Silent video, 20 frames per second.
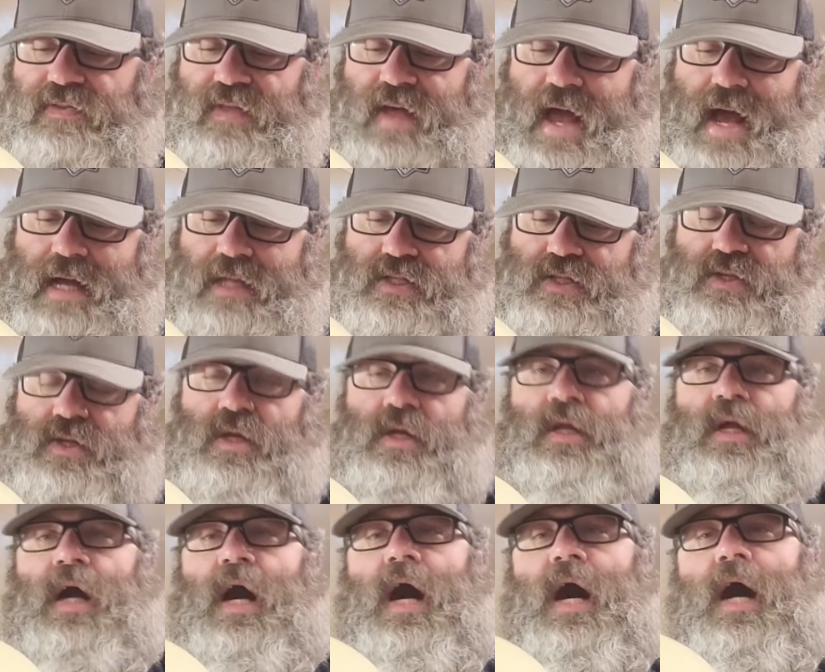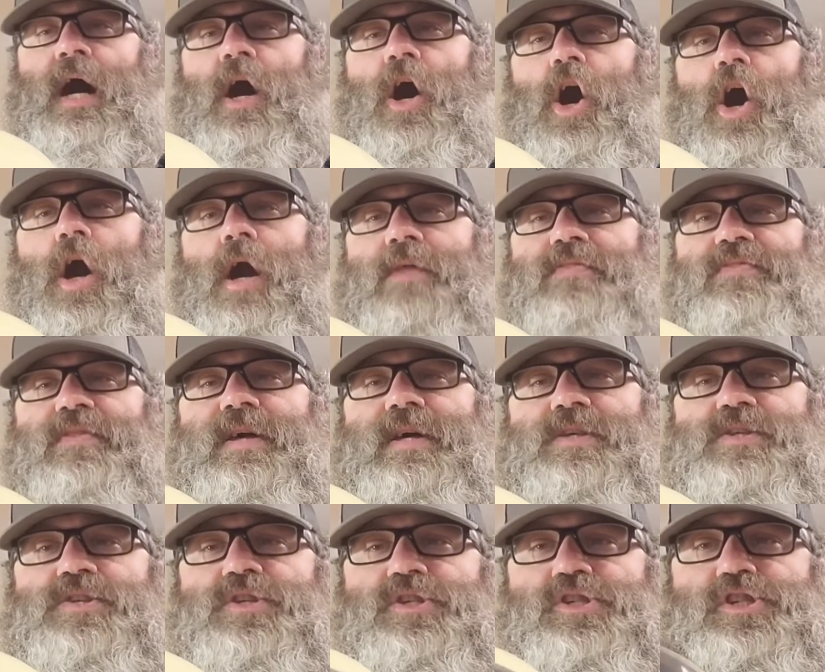that on
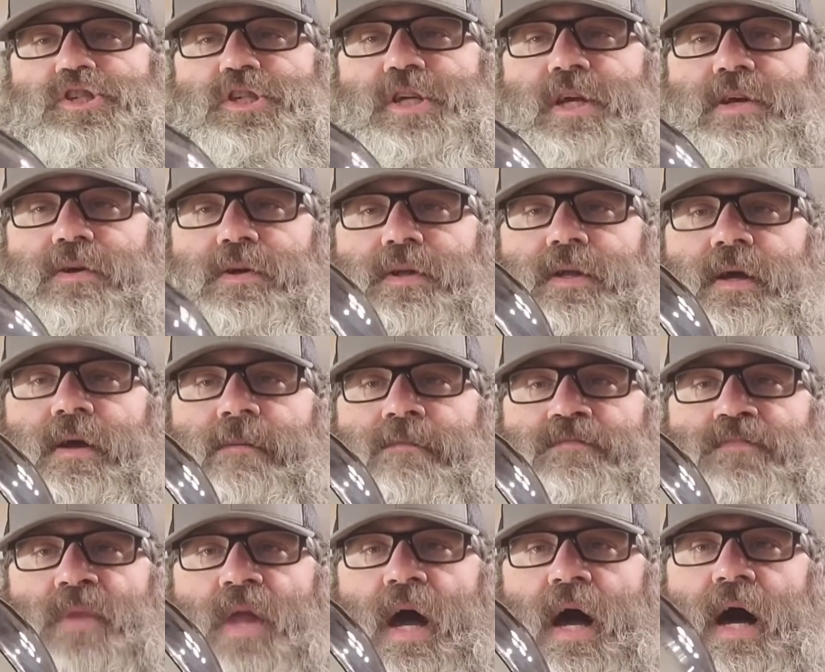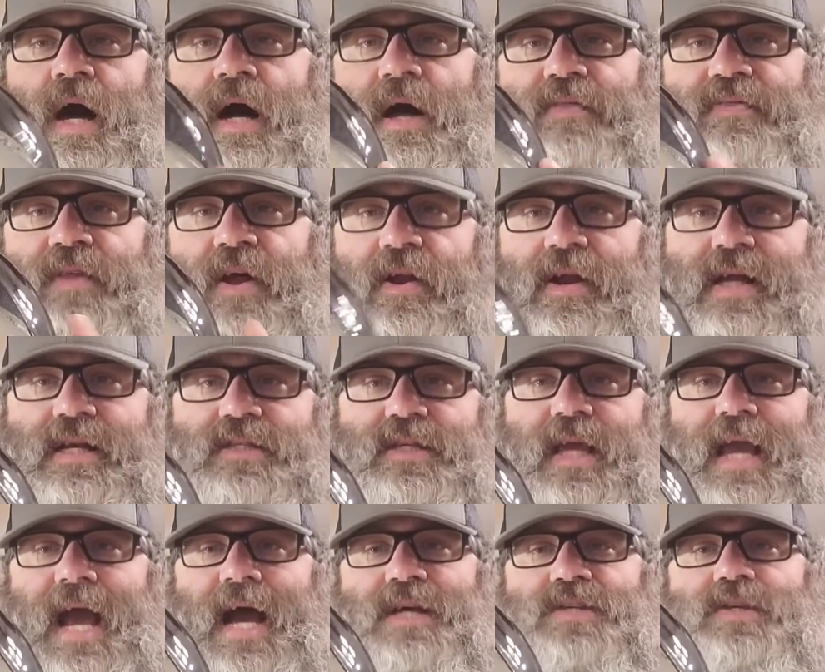this shield, there is a
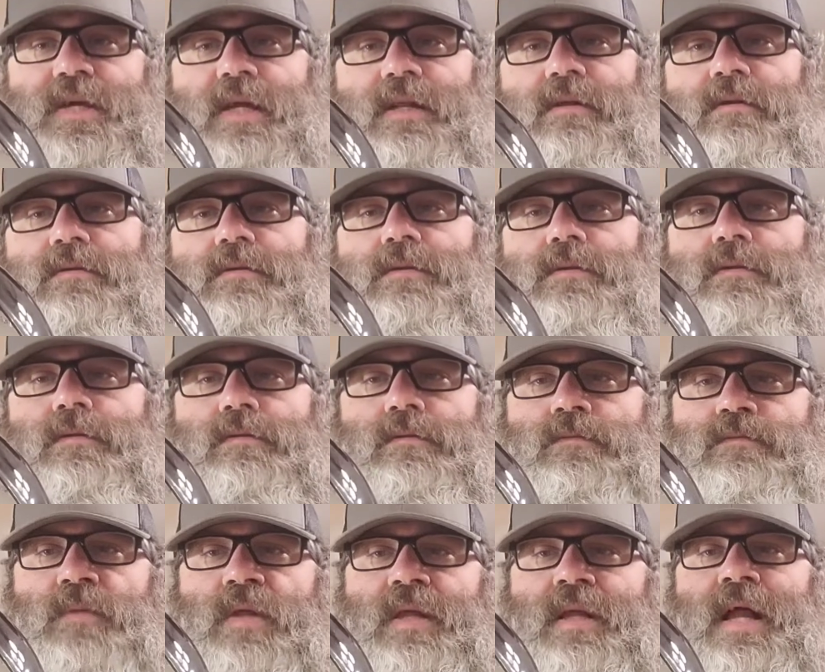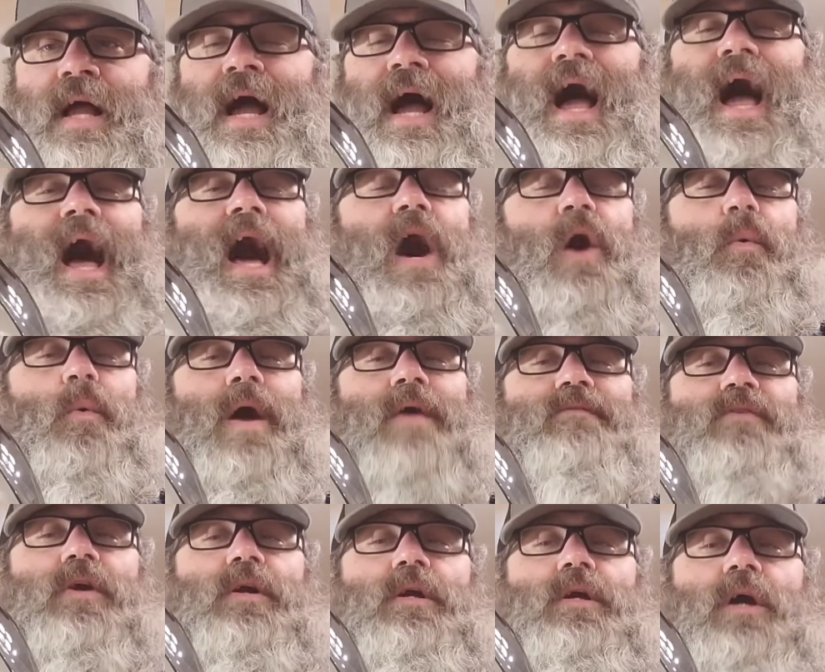gasket.
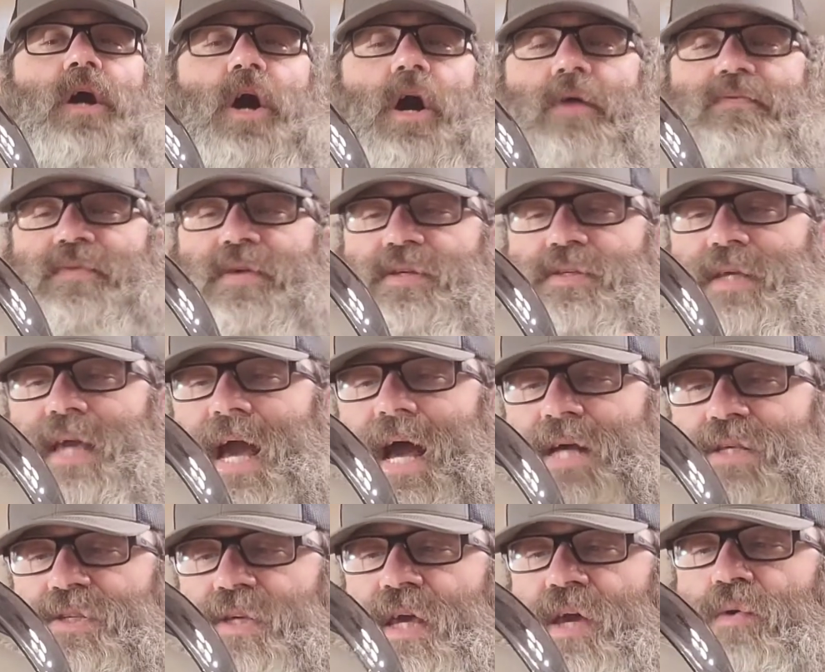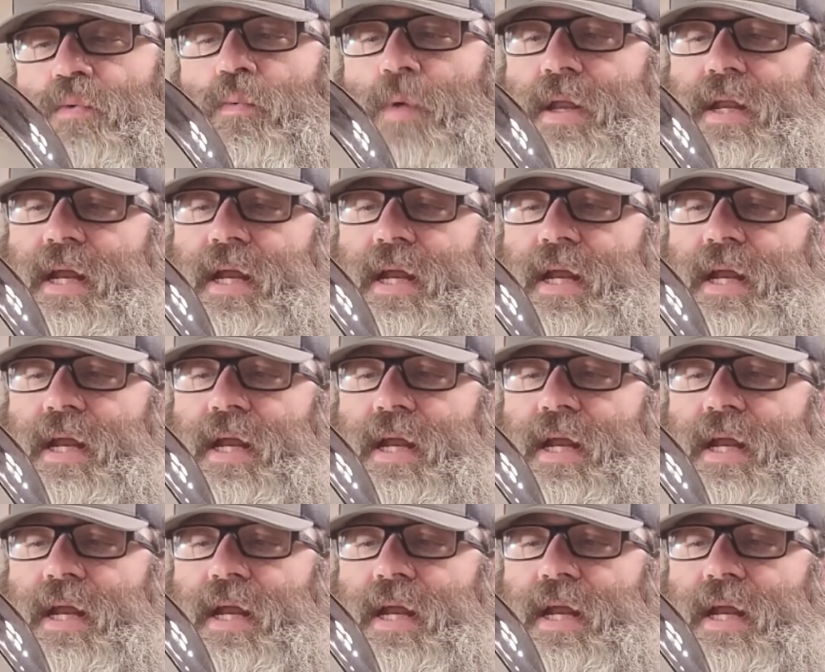However, on this gasket, when